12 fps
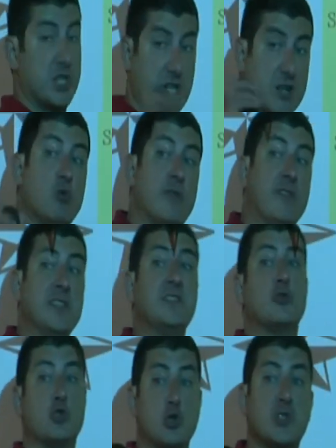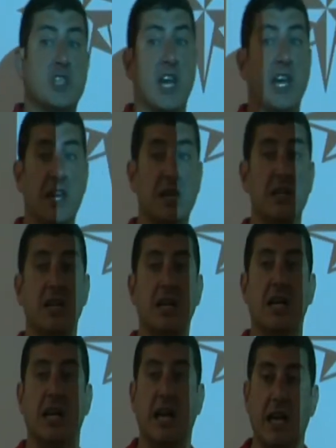equivalent to saying
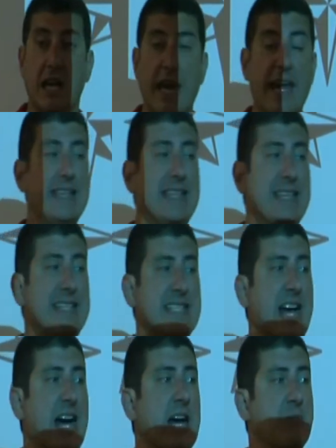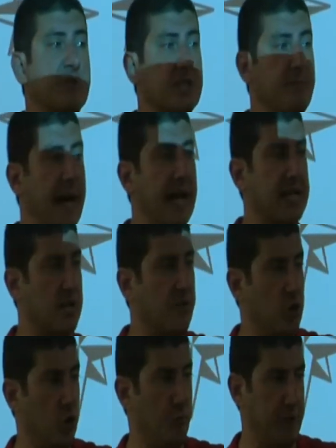80 times the mass of
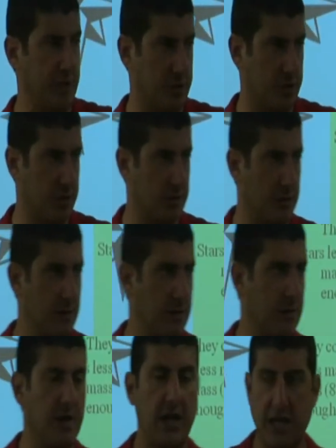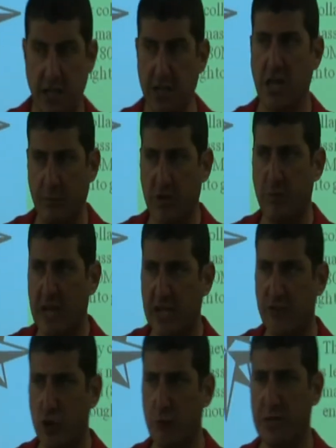Jupiter. 80 times the mass
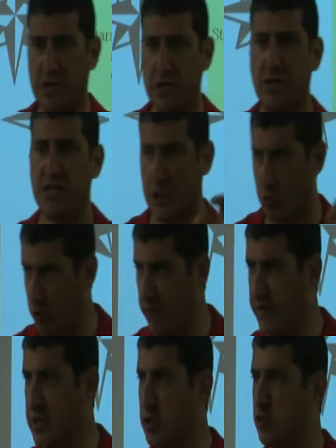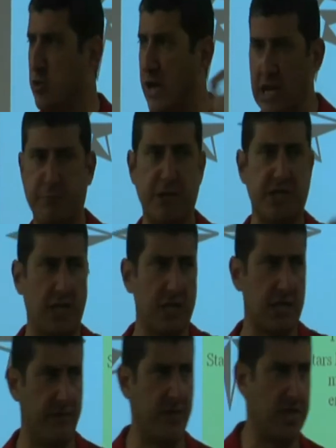of Jupiter is equivalent to
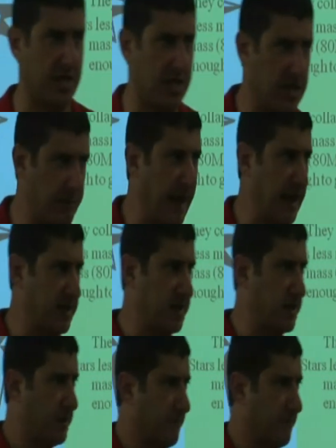8% of the sun's mass,